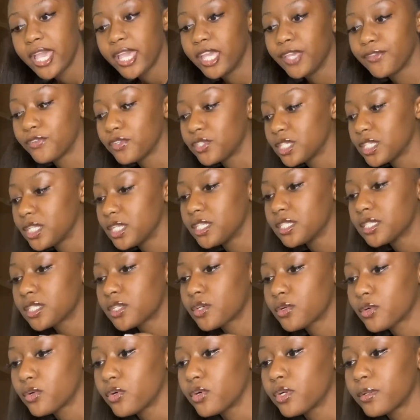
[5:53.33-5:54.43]
If you didn't
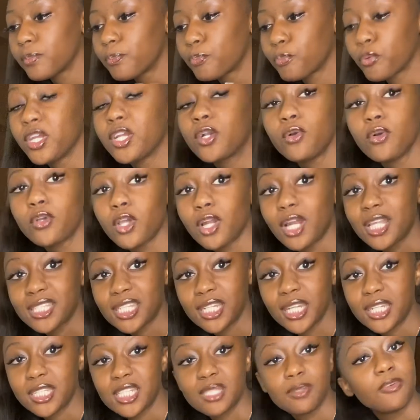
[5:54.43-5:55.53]
pre-cook your
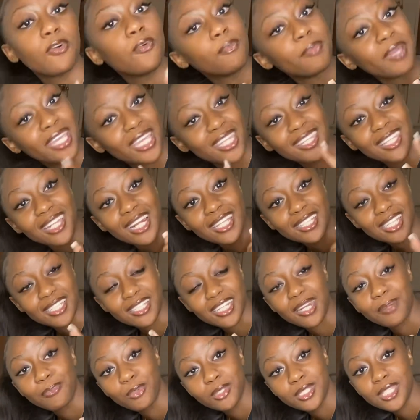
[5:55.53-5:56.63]
lasagna sheets before making the
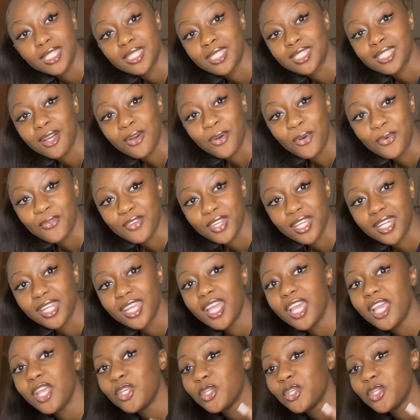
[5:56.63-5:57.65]
lasagna and put it in the oven,